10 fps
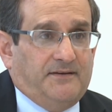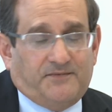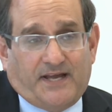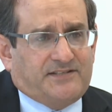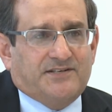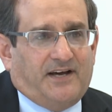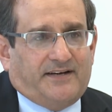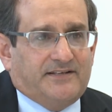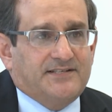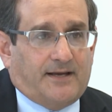That's
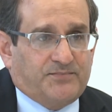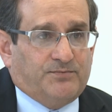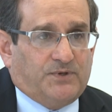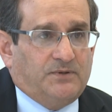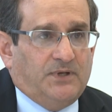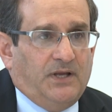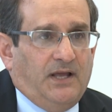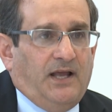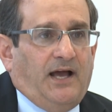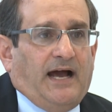not acceptable.
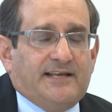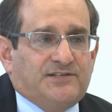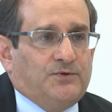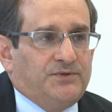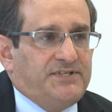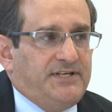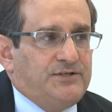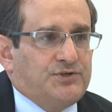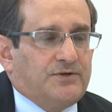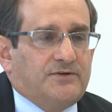High school
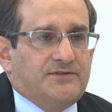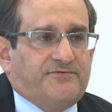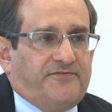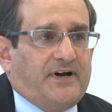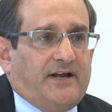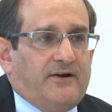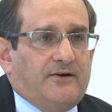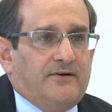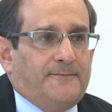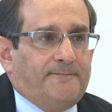teachers
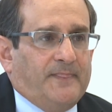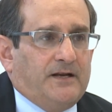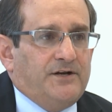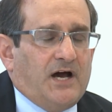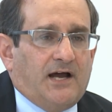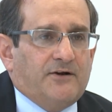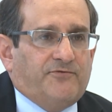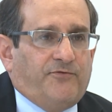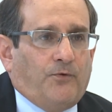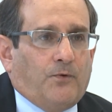fired not
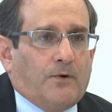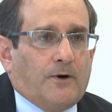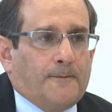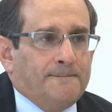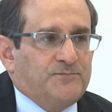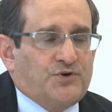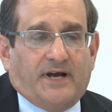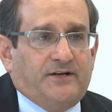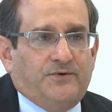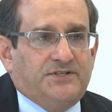for
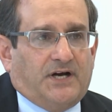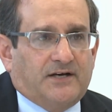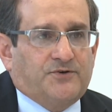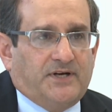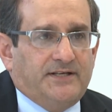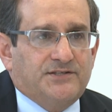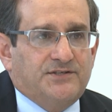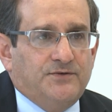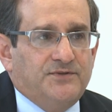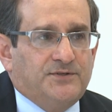trying to indoctrinate
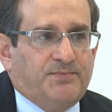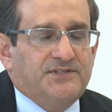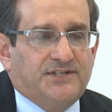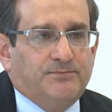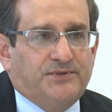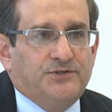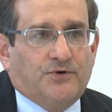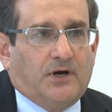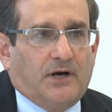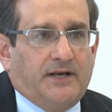students, but simply
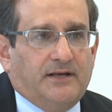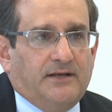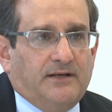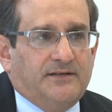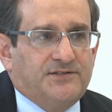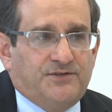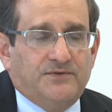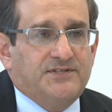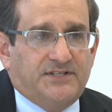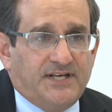drawing
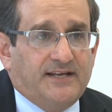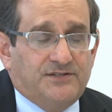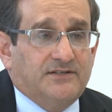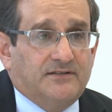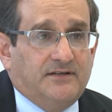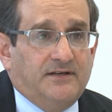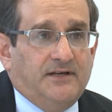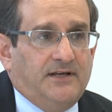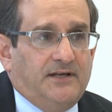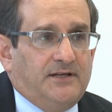students' attention
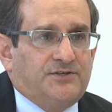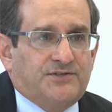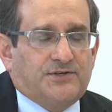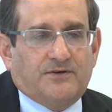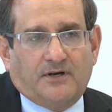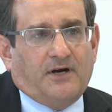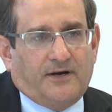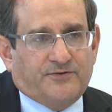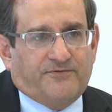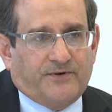to certain
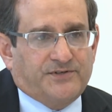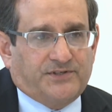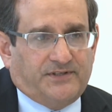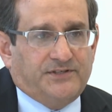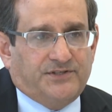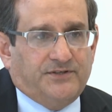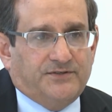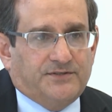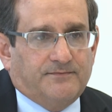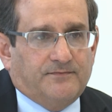controversial
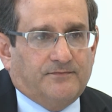issues.